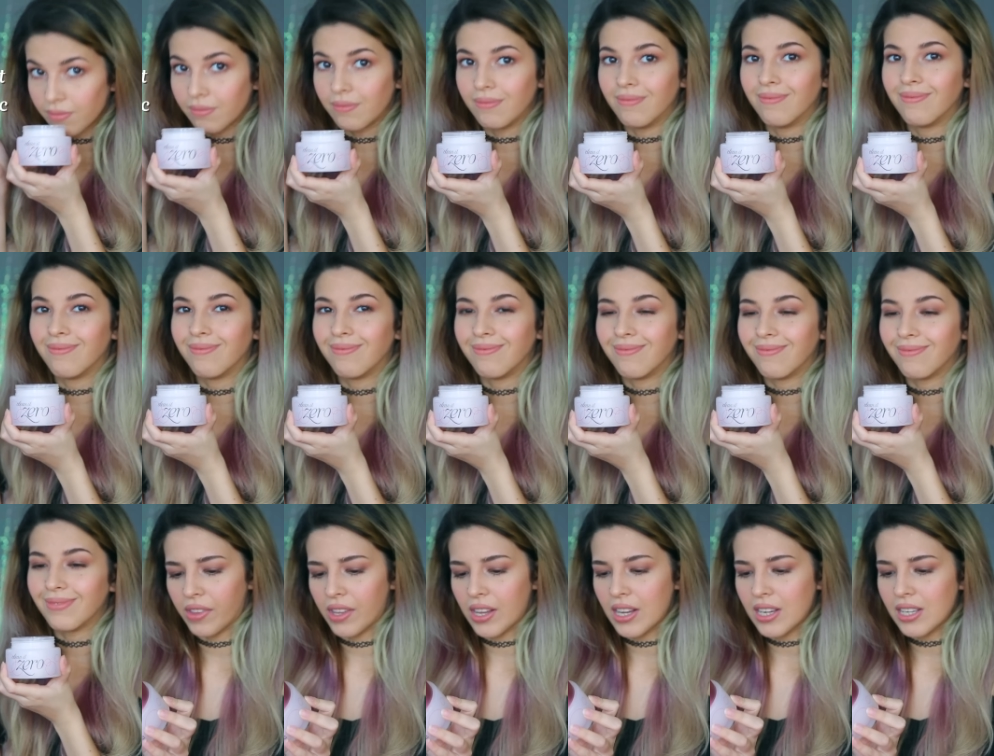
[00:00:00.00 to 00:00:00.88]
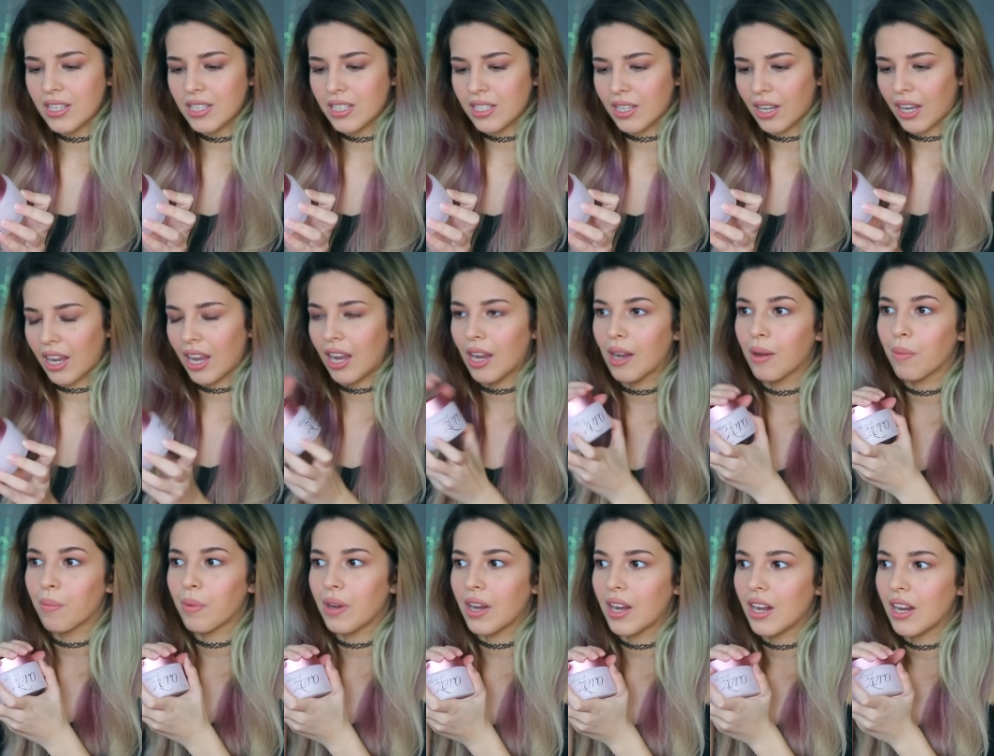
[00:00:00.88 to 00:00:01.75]
This
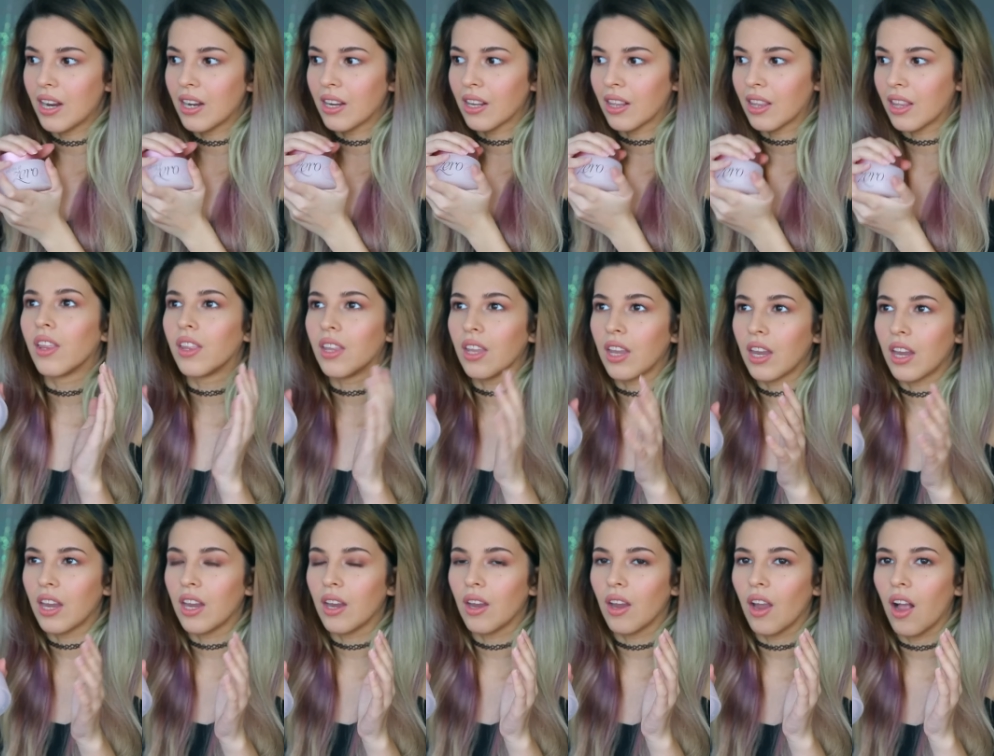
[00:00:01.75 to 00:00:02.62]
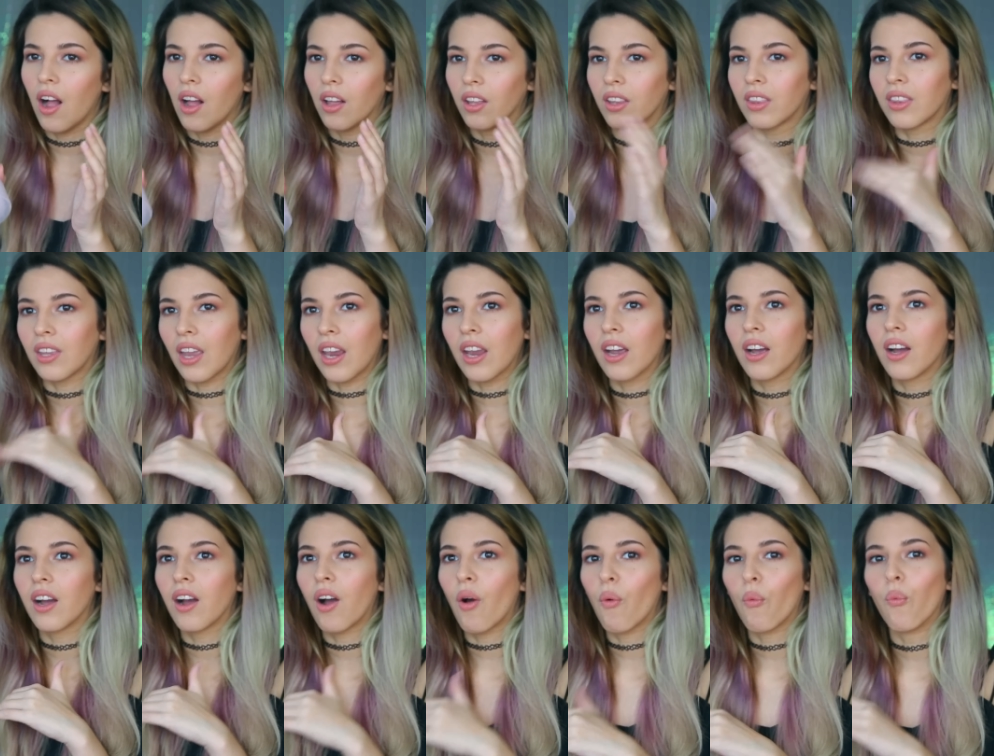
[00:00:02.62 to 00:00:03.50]
came in the
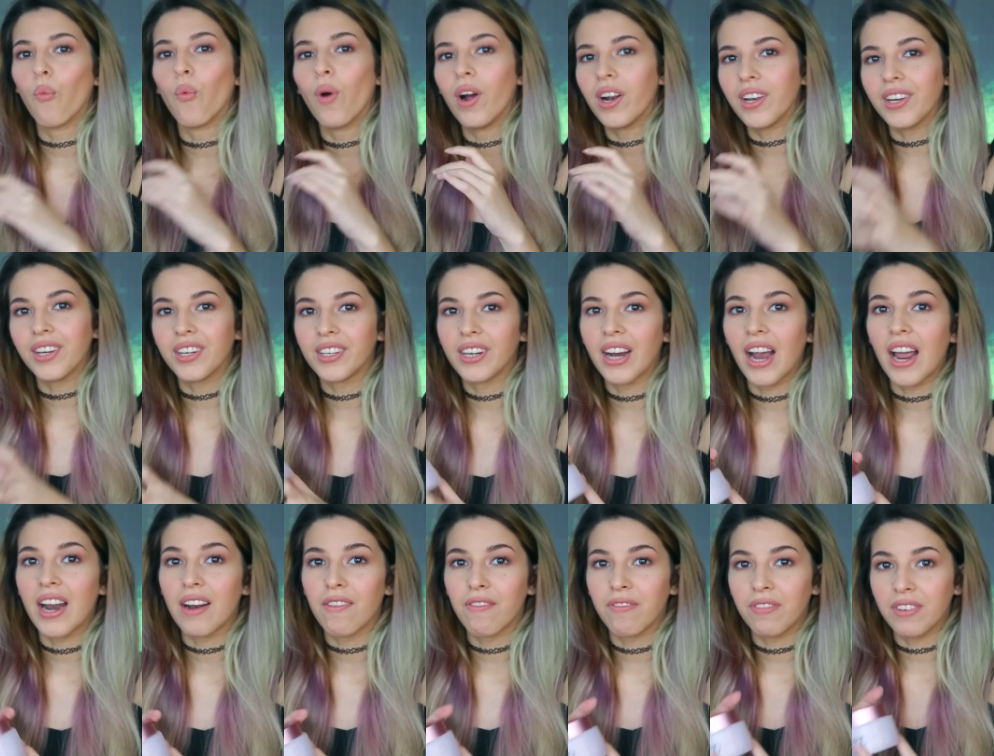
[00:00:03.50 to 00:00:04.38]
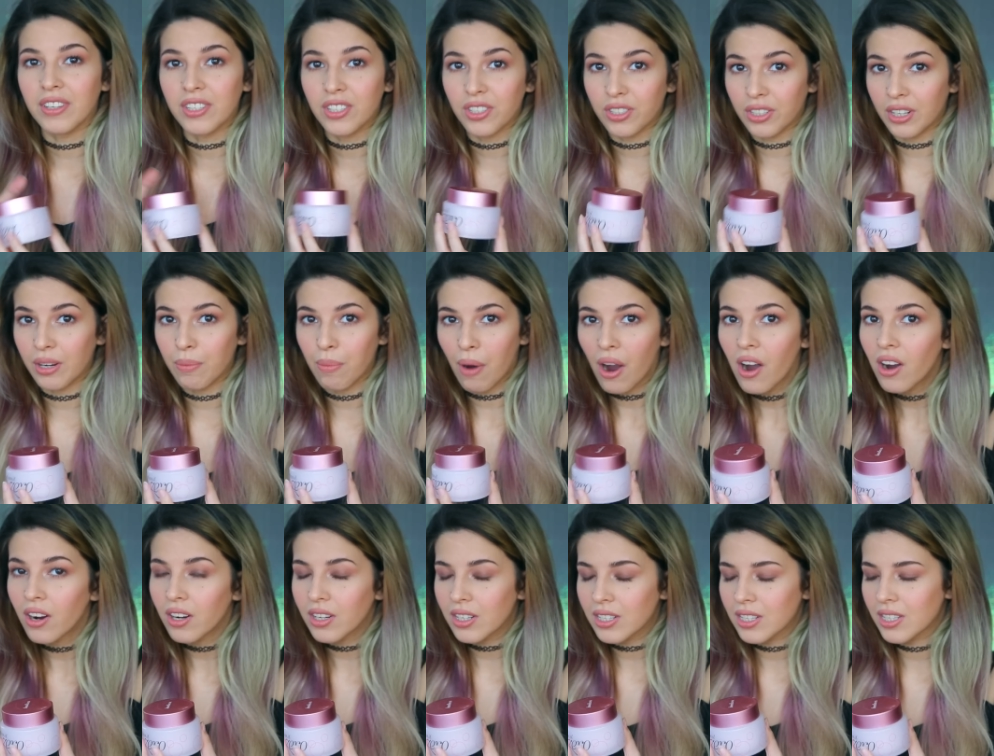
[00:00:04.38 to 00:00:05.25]
Althea 1-year anniversary
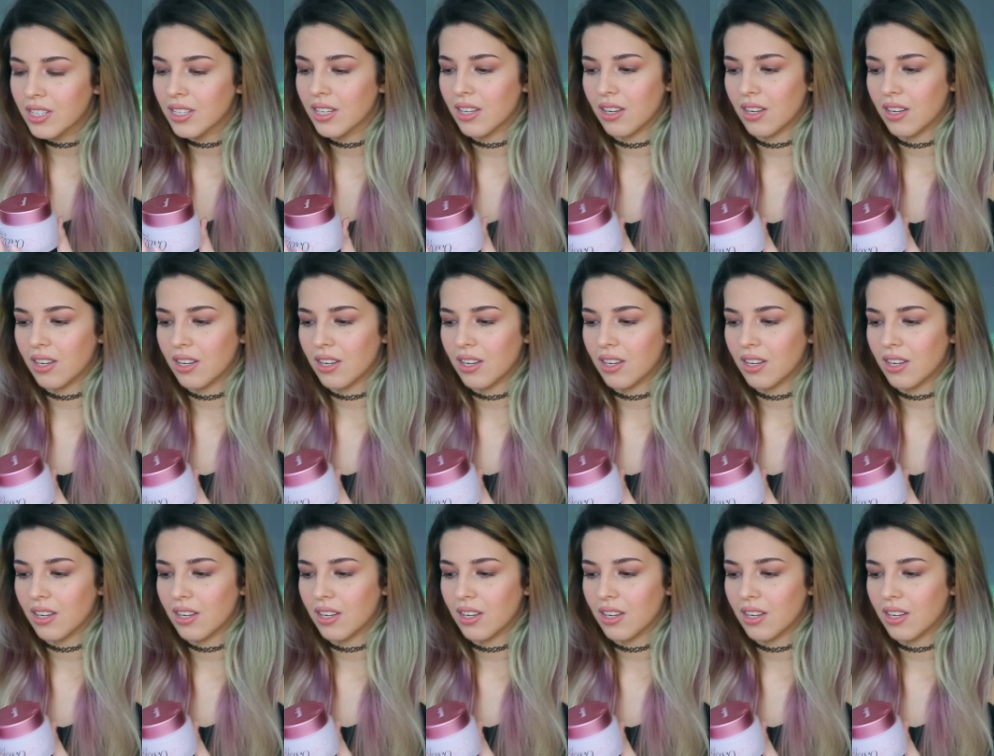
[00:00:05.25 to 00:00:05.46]
box.